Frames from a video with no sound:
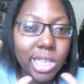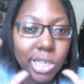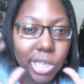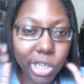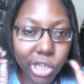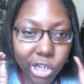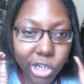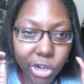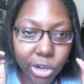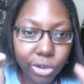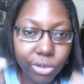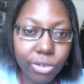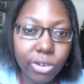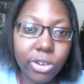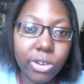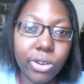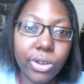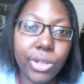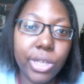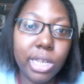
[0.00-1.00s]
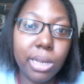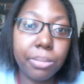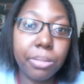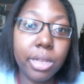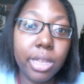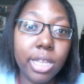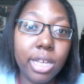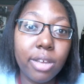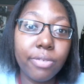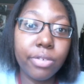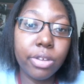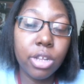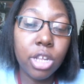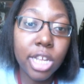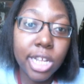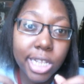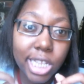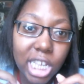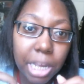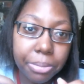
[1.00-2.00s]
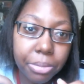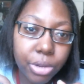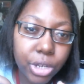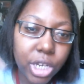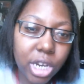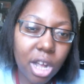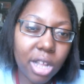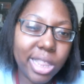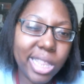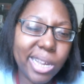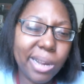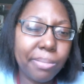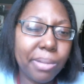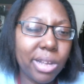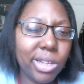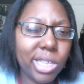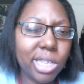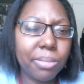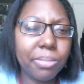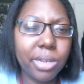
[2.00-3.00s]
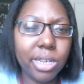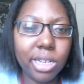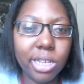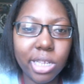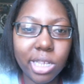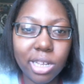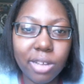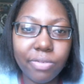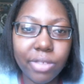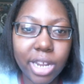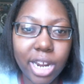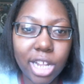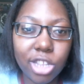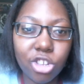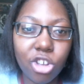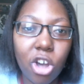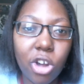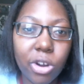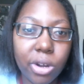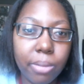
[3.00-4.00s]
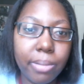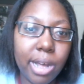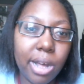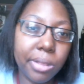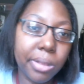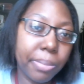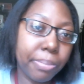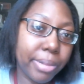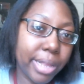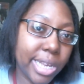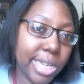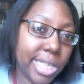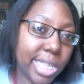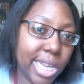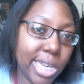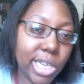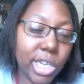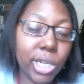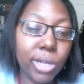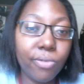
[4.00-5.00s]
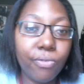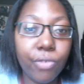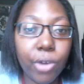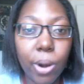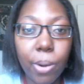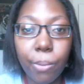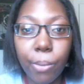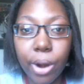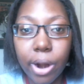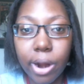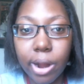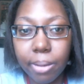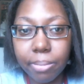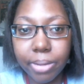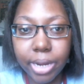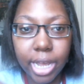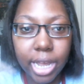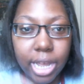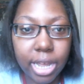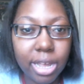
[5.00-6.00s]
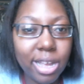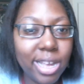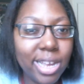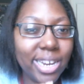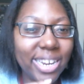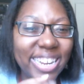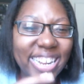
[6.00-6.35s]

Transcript: It's your girl Crunk Girl 711. Tell me what y'all think about some of the stuff that I talked about. The PlayStation firmware update,